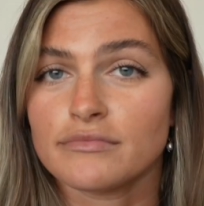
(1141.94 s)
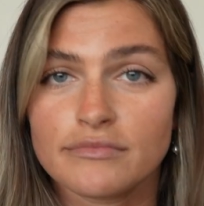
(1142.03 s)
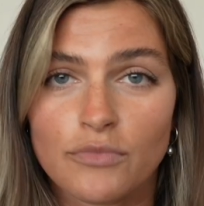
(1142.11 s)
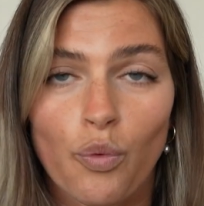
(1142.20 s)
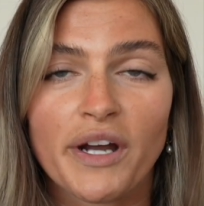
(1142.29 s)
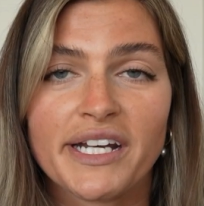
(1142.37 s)

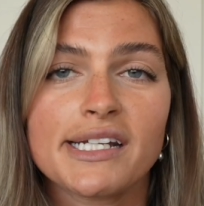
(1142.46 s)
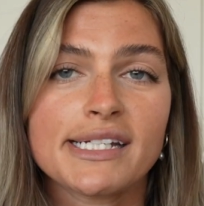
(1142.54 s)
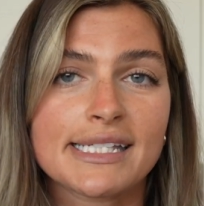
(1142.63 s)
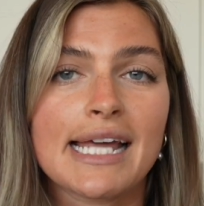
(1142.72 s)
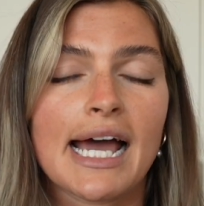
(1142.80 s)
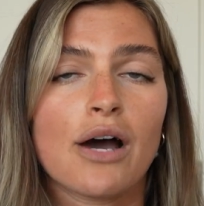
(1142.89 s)
what it
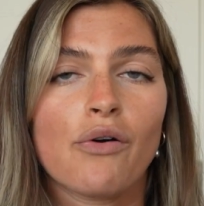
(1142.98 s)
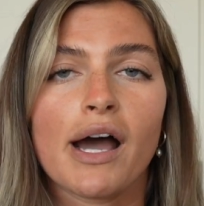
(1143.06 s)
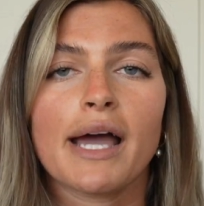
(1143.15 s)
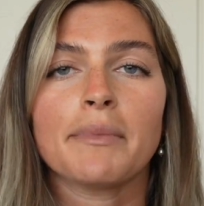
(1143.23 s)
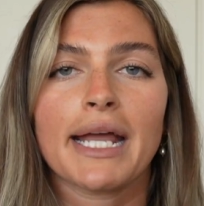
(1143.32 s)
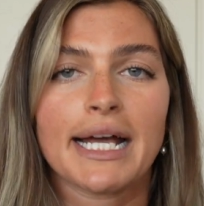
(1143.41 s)
is now,
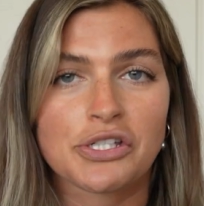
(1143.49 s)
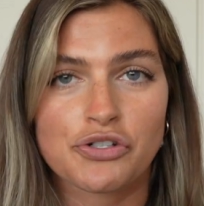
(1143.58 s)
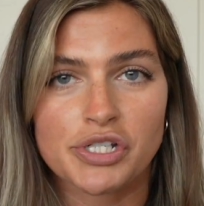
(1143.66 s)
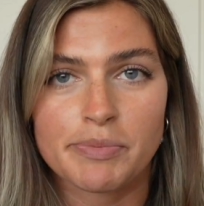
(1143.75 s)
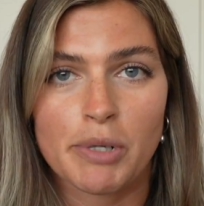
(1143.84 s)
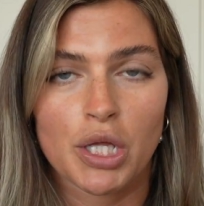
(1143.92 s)
I'm an extra
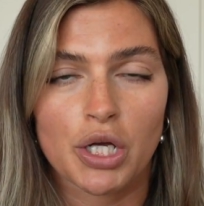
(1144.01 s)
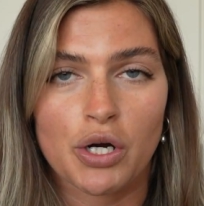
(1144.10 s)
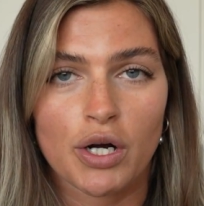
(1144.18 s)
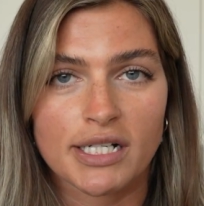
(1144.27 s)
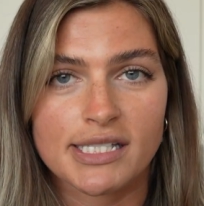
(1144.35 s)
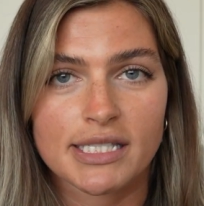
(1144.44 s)
small
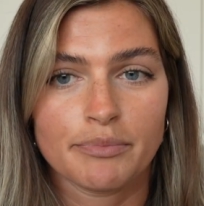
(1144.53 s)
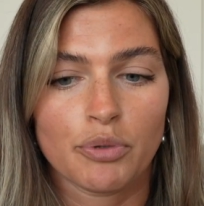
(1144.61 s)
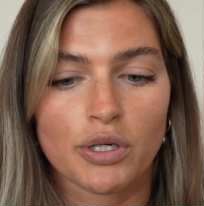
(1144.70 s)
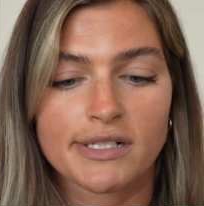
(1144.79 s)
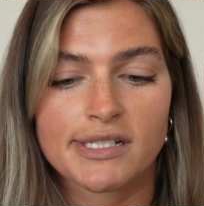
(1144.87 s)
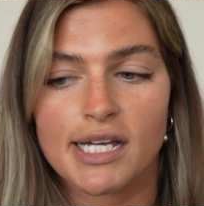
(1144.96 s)
across the
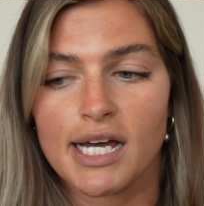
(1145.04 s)
board.